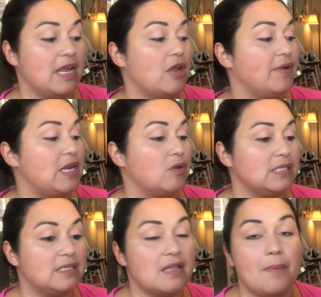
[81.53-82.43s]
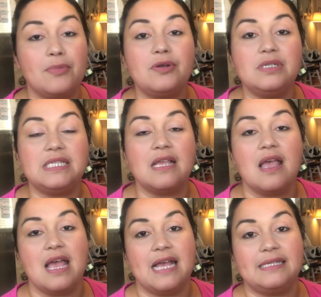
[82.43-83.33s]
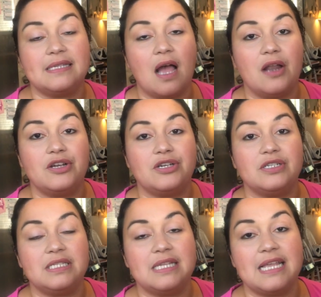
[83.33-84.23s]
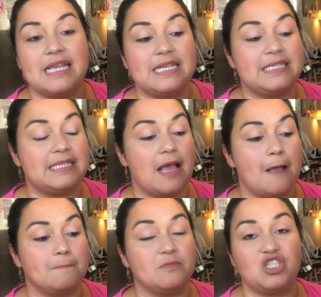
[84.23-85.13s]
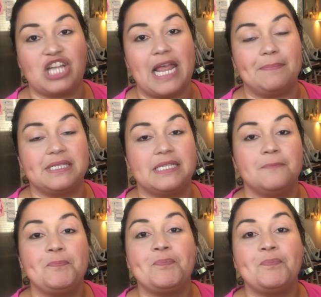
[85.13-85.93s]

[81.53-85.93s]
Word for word: He already knows his numbers, his colors, his um, shapes,